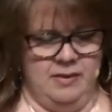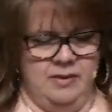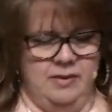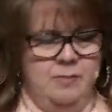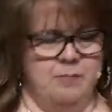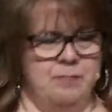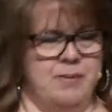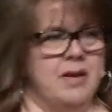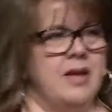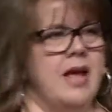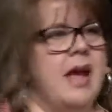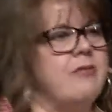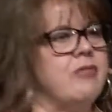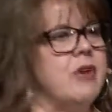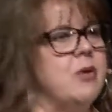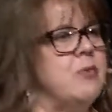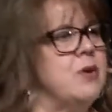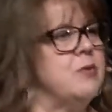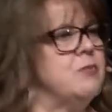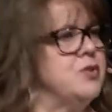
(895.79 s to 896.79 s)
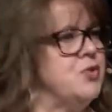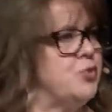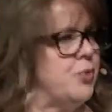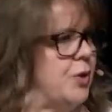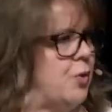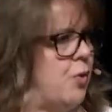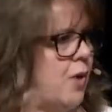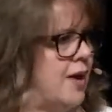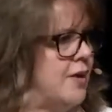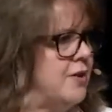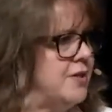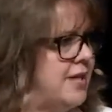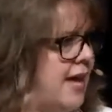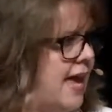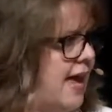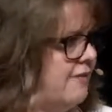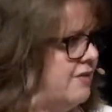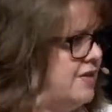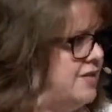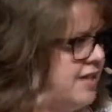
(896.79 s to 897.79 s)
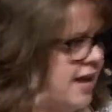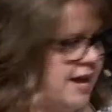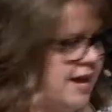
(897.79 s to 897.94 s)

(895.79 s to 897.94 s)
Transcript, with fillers: But everyone was required to have a day